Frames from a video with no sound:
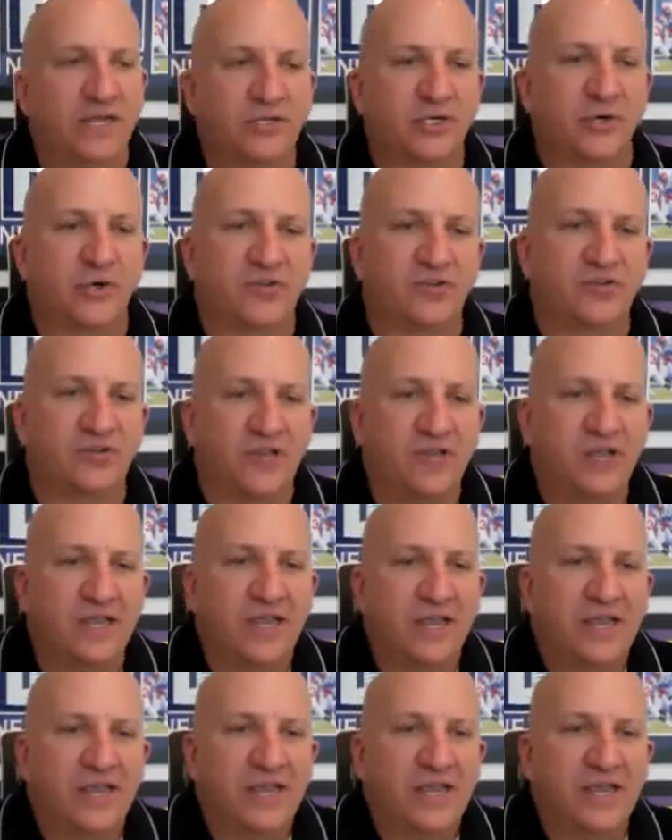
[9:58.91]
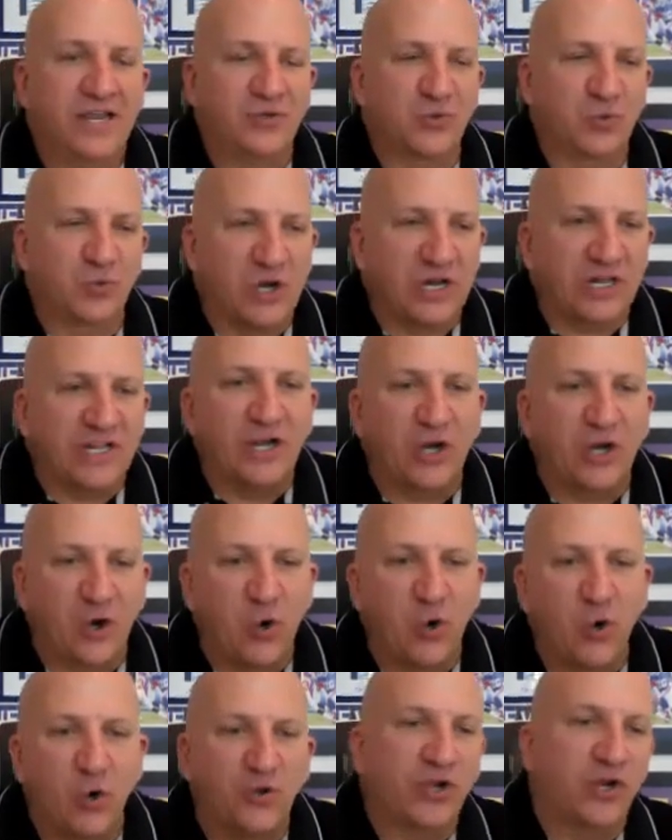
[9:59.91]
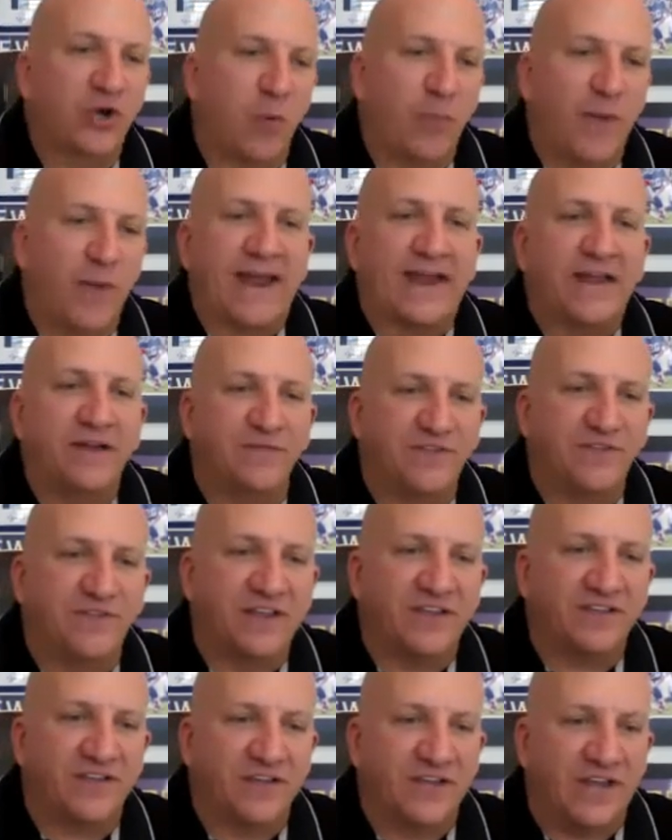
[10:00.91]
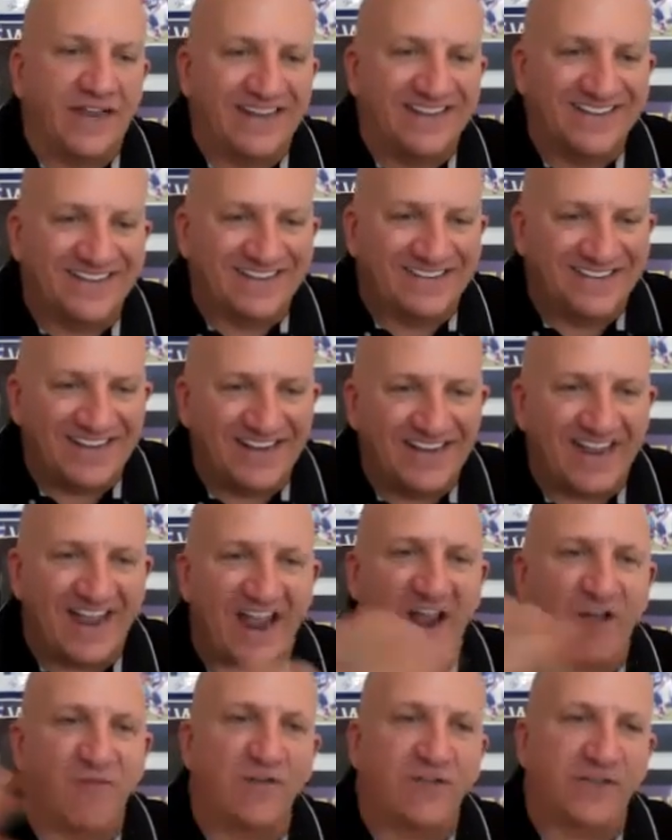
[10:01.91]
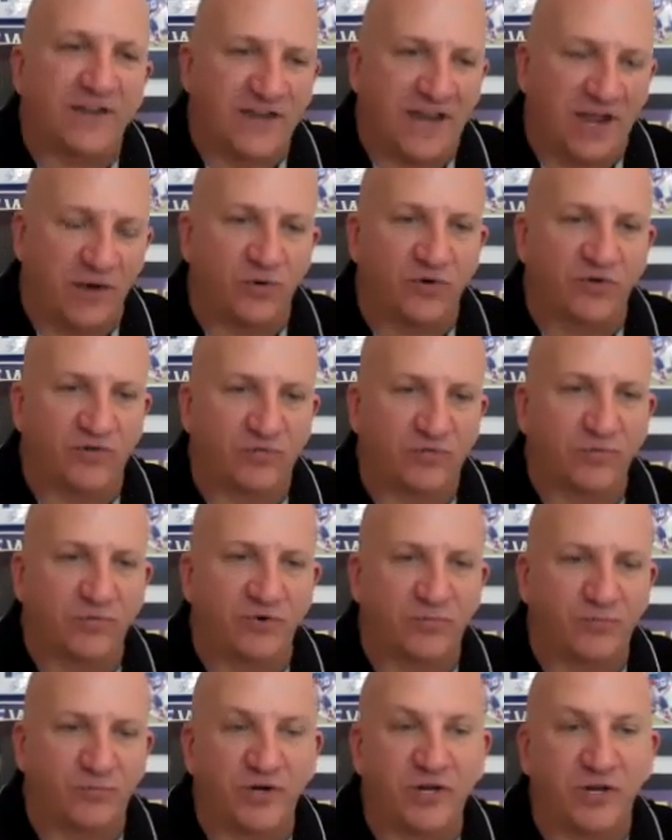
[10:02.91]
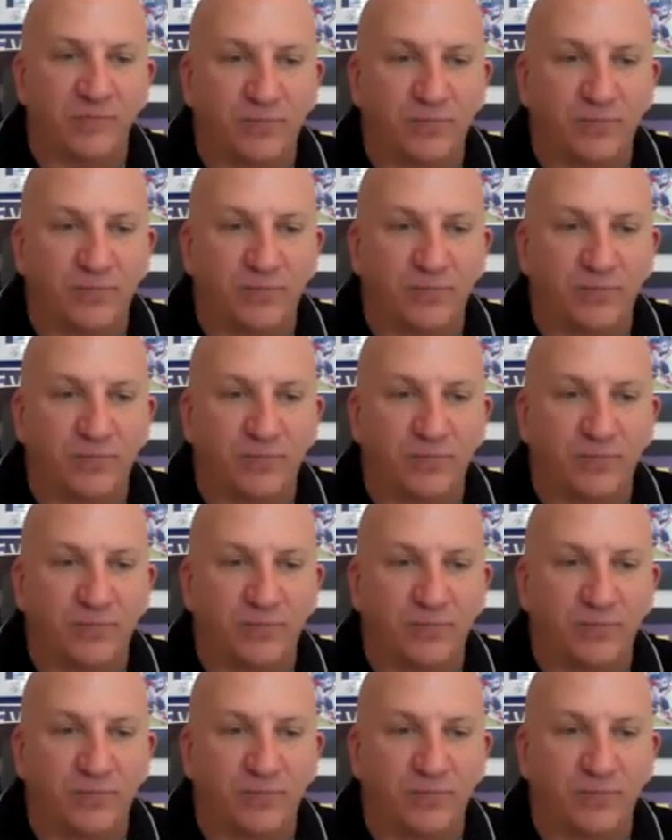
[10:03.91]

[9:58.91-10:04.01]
So it's really cool to go back and visit and see everything that was put in